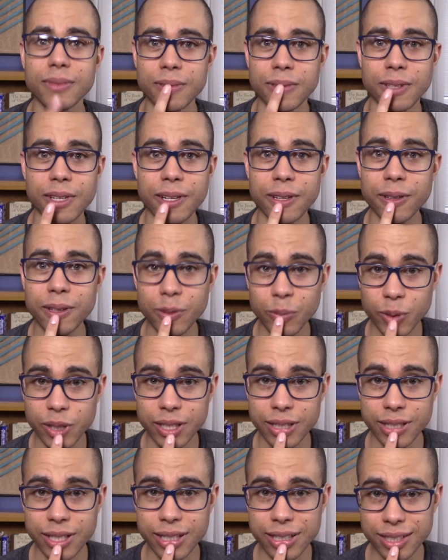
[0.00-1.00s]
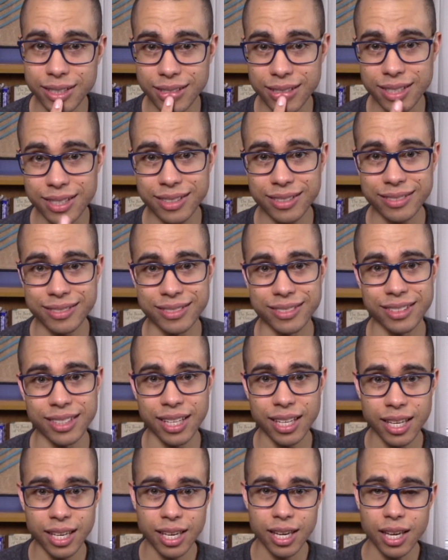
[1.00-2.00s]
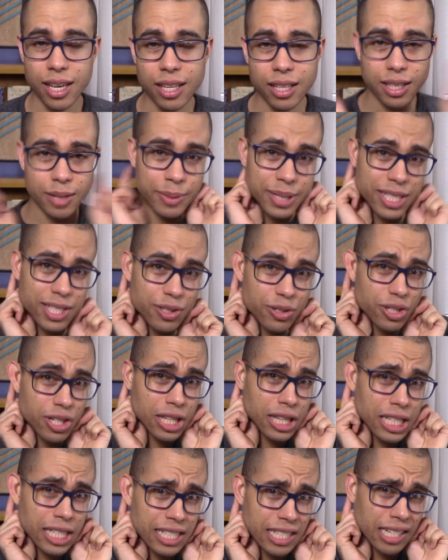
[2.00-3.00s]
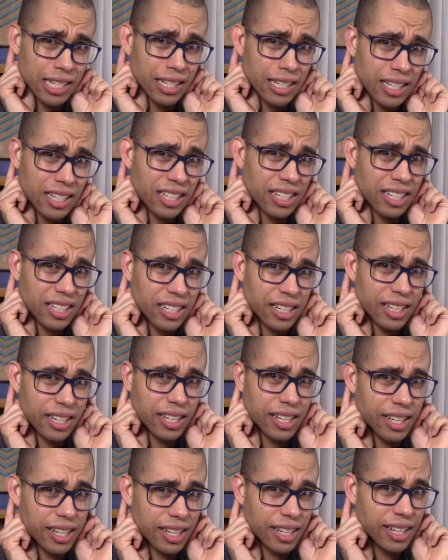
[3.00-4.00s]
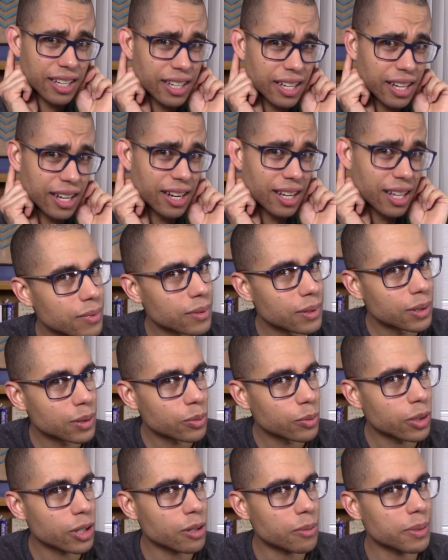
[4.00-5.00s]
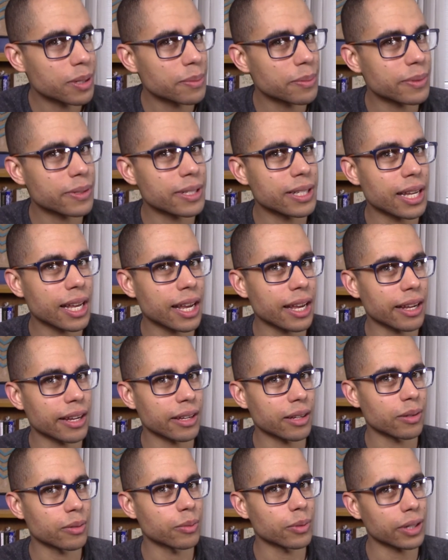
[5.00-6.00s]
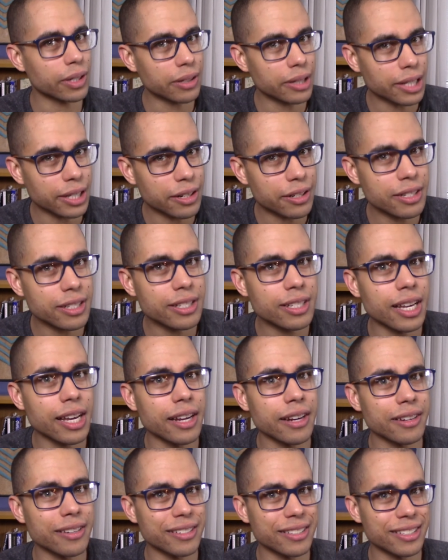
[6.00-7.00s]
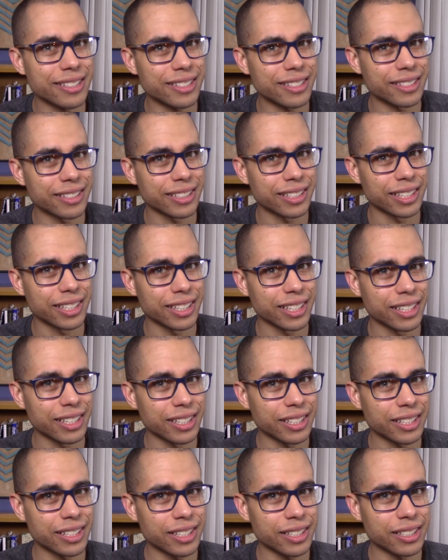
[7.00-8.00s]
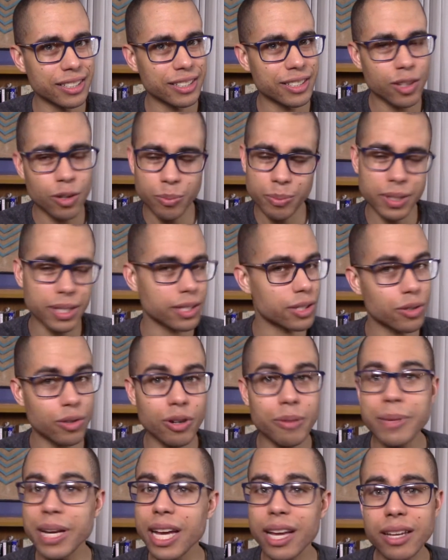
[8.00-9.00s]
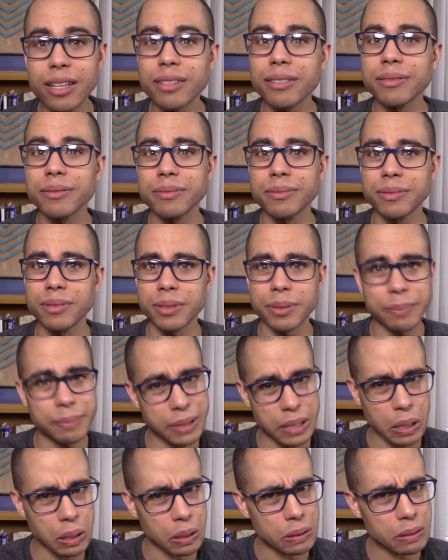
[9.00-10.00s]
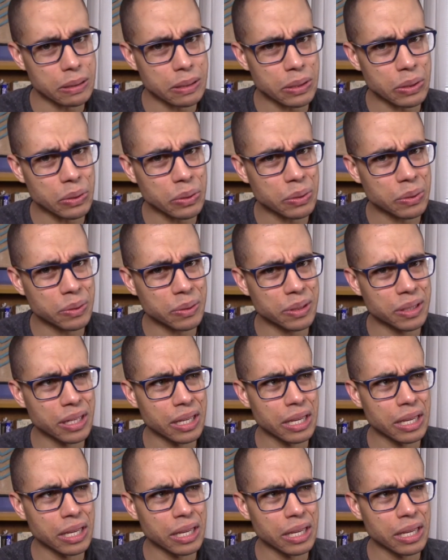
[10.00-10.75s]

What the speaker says: and only one of these? That means you should listen! What are people saying? What are their desires? Don't be a doormat, but also